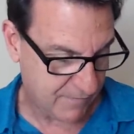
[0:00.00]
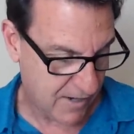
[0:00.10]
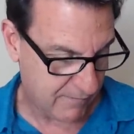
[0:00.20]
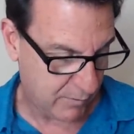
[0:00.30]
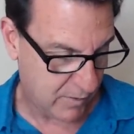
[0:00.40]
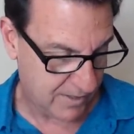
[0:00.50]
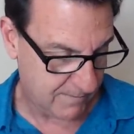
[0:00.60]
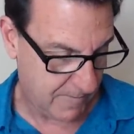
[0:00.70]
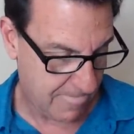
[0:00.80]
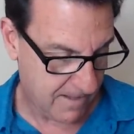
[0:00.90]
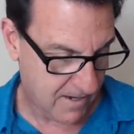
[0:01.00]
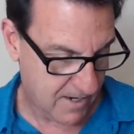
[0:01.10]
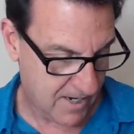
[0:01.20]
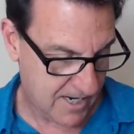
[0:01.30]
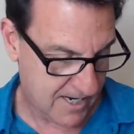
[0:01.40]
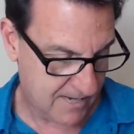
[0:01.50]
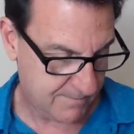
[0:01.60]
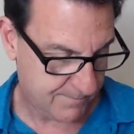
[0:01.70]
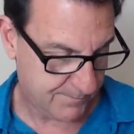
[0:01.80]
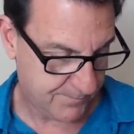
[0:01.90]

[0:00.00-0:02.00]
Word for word: for everyone. Um,